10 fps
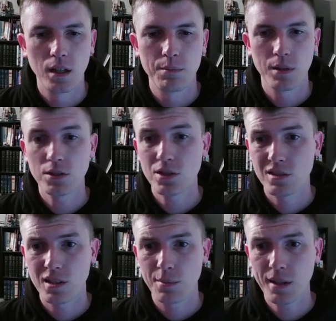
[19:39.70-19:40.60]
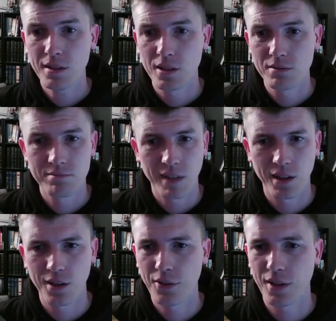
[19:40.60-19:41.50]
Let's just click the button, though. I
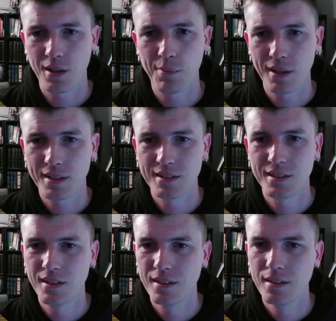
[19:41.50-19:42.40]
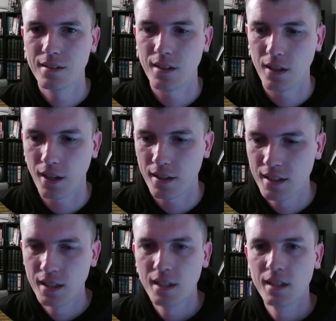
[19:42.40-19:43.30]
love clicking buttons. All right.
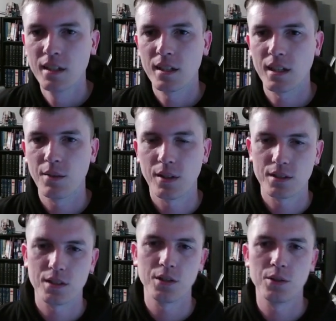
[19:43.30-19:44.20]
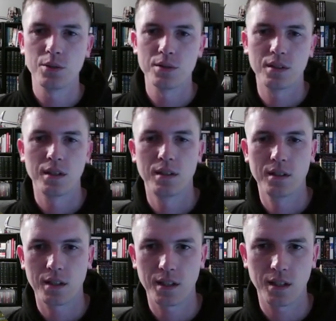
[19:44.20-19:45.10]
It wants to use
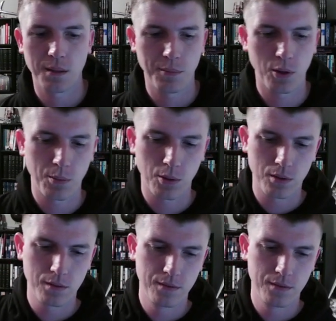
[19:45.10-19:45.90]
GitHub Mobile.